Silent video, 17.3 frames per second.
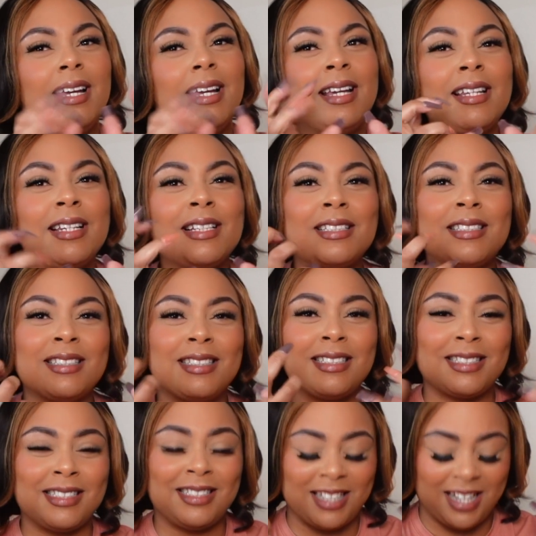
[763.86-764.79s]
it is
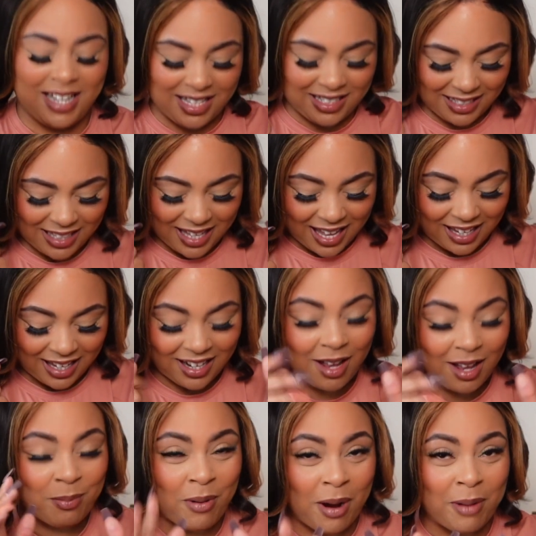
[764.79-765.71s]
just nauseating,
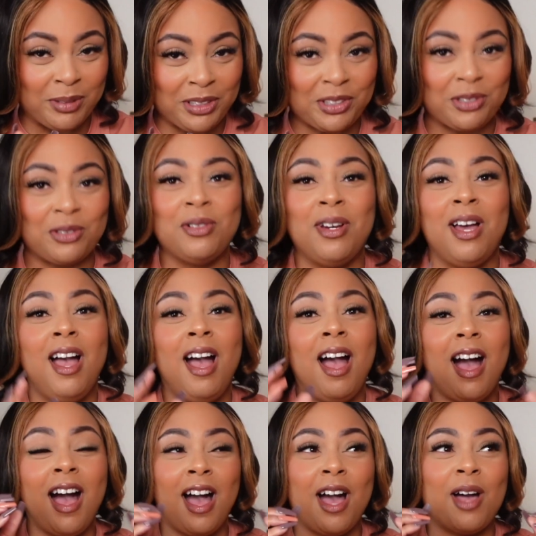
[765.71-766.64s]
I promise you.
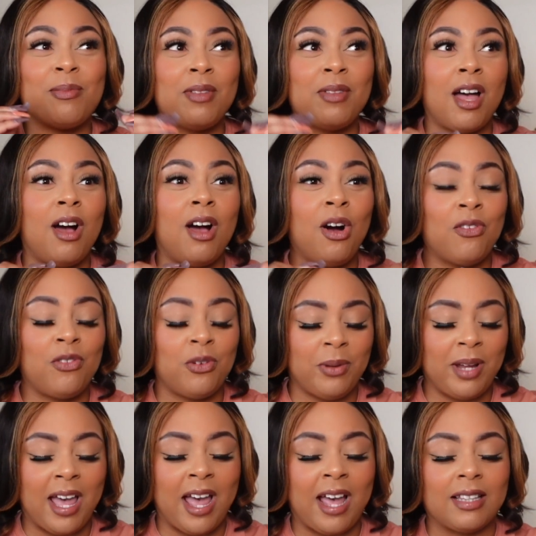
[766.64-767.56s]
I'm not
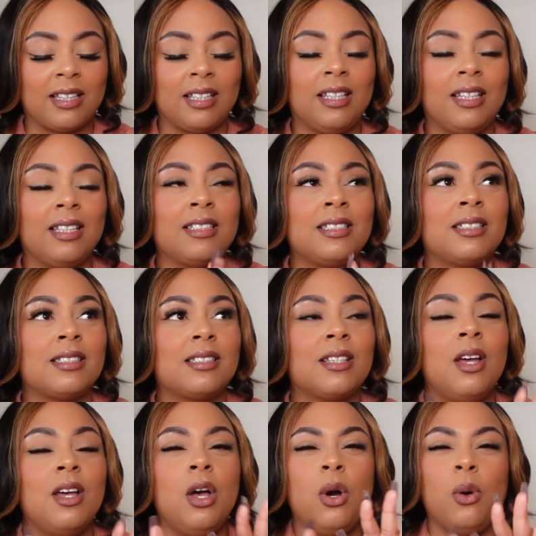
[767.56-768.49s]
overreacting. It's
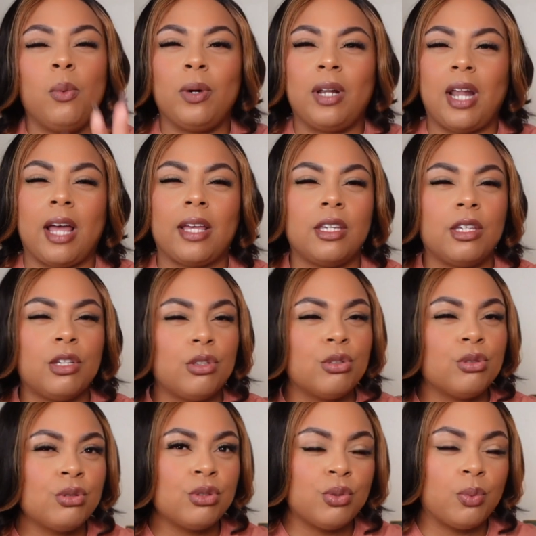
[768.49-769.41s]
just when I
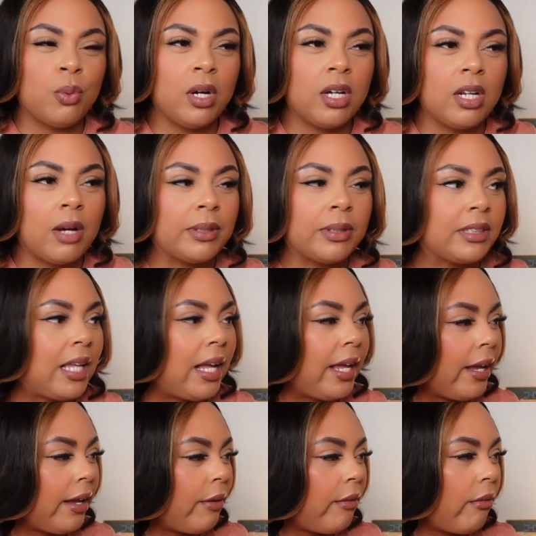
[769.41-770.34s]
used one, I was
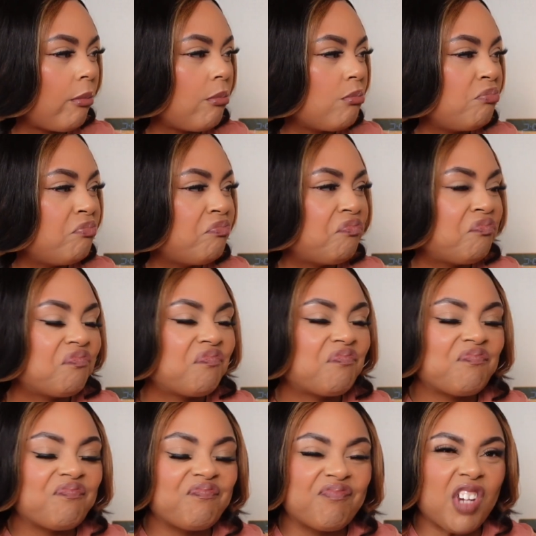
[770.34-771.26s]

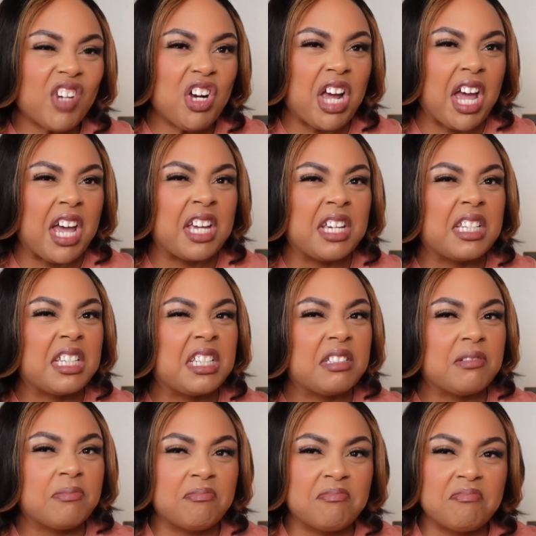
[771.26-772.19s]
like, okay,
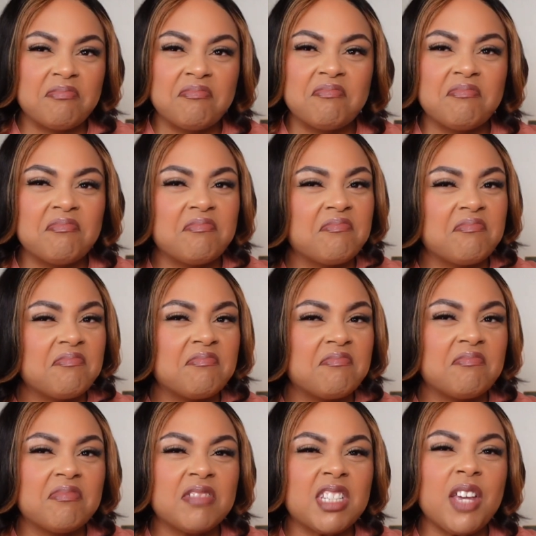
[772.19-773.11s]

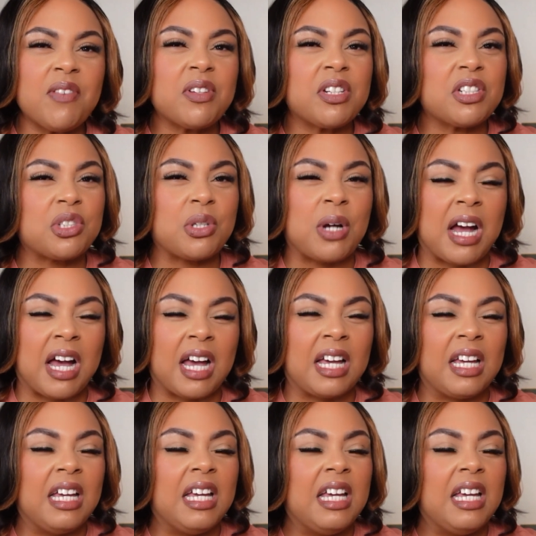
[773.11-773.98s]
give it a try.